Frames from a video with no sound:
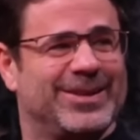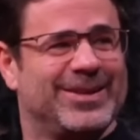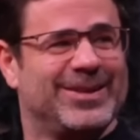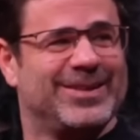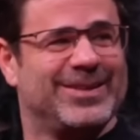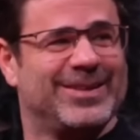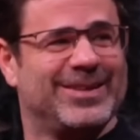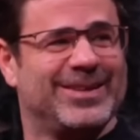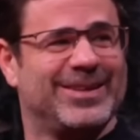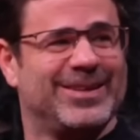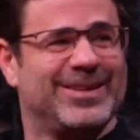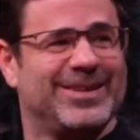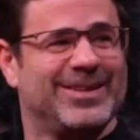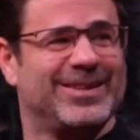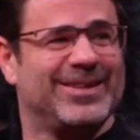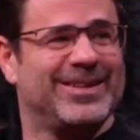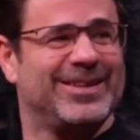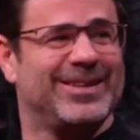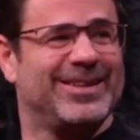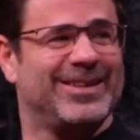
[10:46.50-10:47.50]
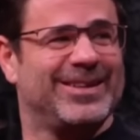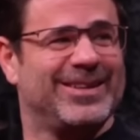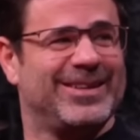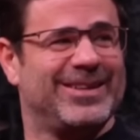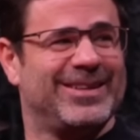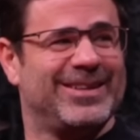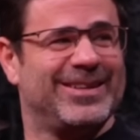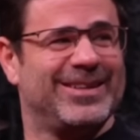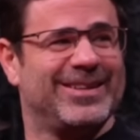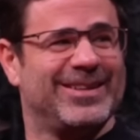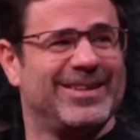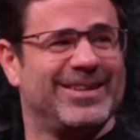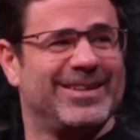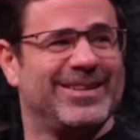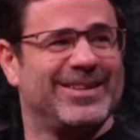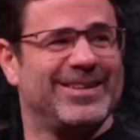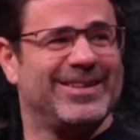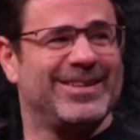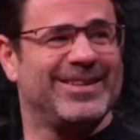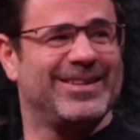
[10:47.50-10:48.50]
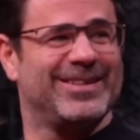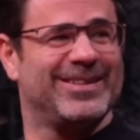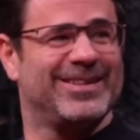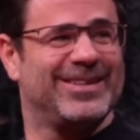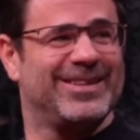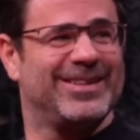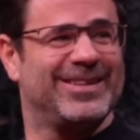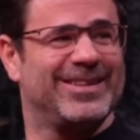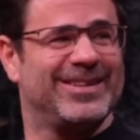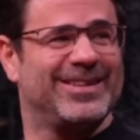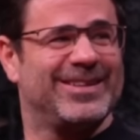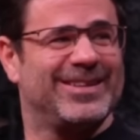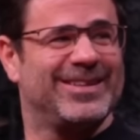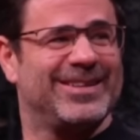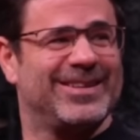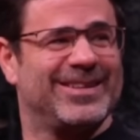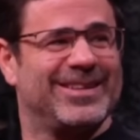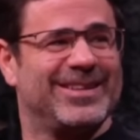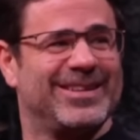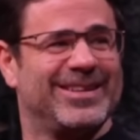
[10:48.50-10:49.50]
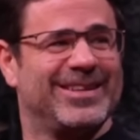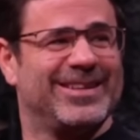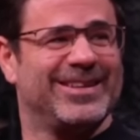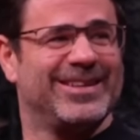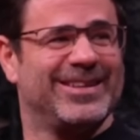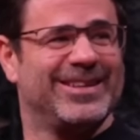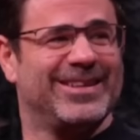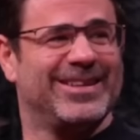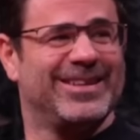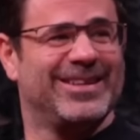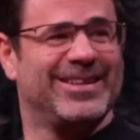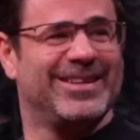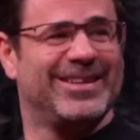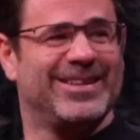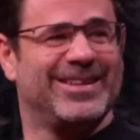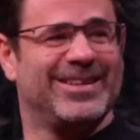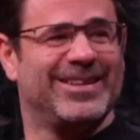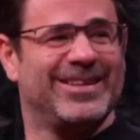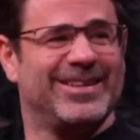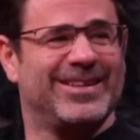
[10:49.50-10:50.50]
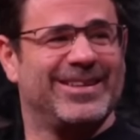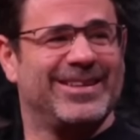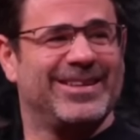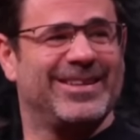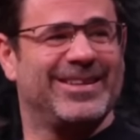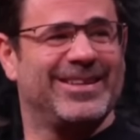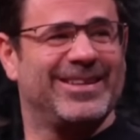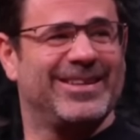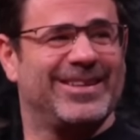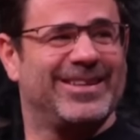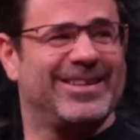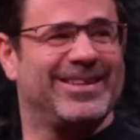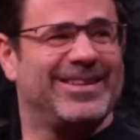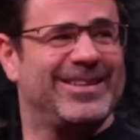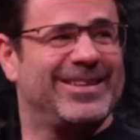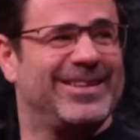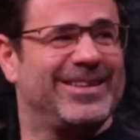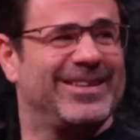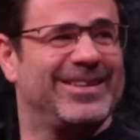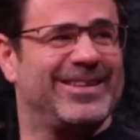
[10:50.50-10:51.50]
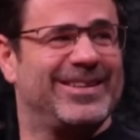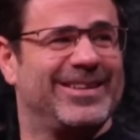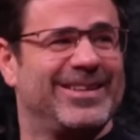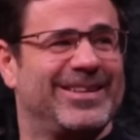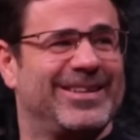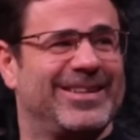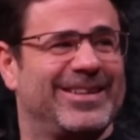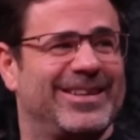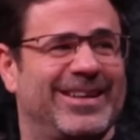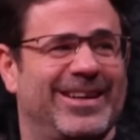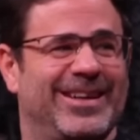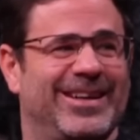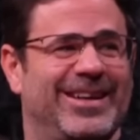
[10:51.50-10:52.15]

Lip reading: The person shown says nothing.